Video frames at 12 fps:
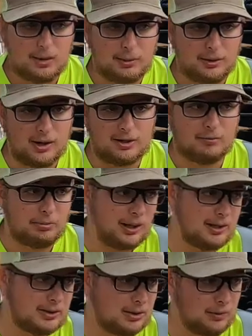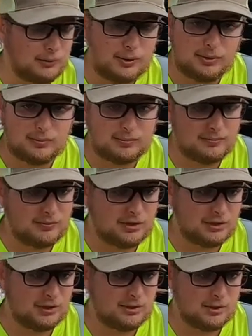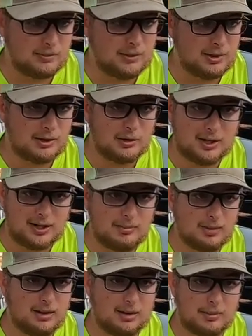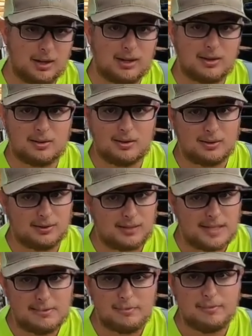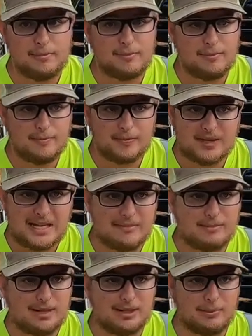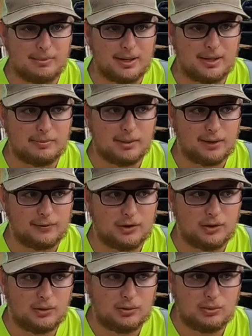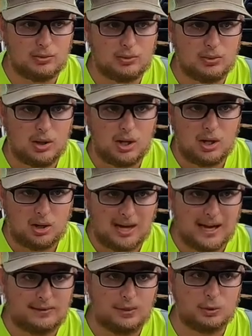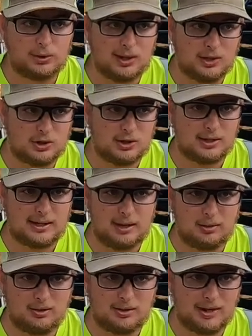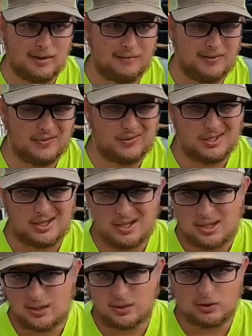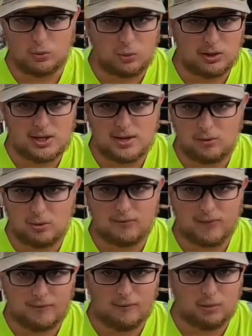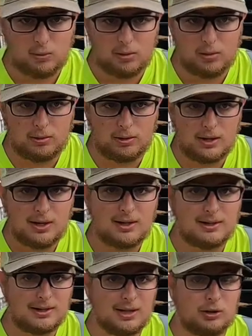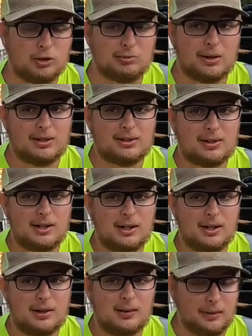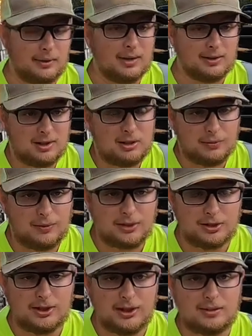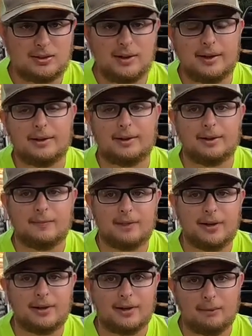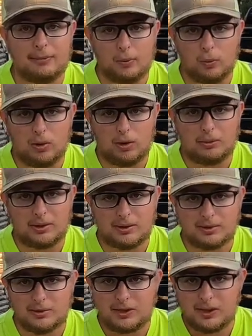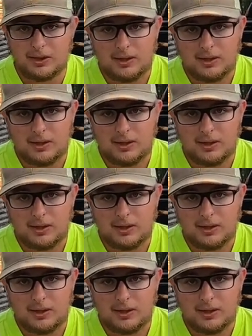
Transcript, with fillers: uh, productive bites. So if you're fishing up there and you're getting bit on the bank, then keep keep beating the bank. But if you are having to work that jig out into that 15 to 20, 25 foot of water to get those bites, then continue fishing that that uh, that depth of water because